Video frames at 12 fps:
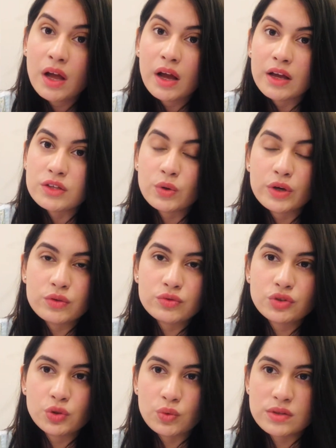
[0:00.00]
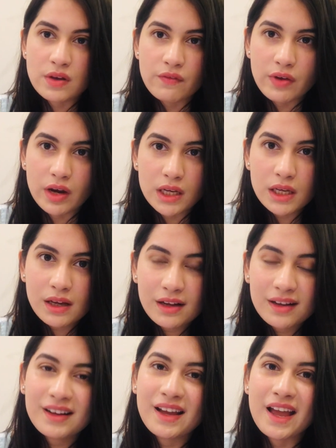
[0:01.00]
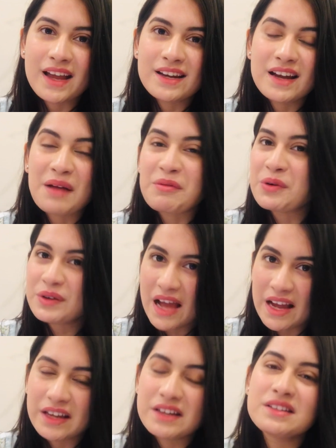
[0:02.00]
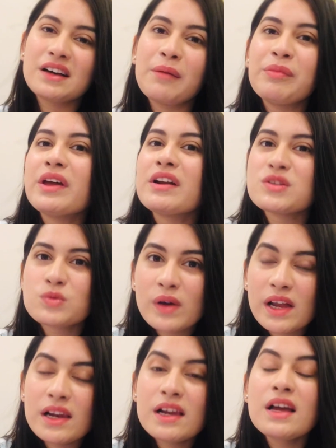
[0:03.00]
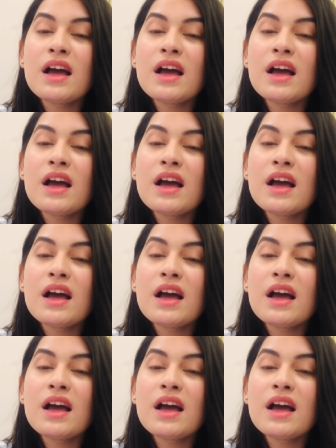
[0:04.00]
It's going to show somewhere here, and I'm going to tag it up there as well.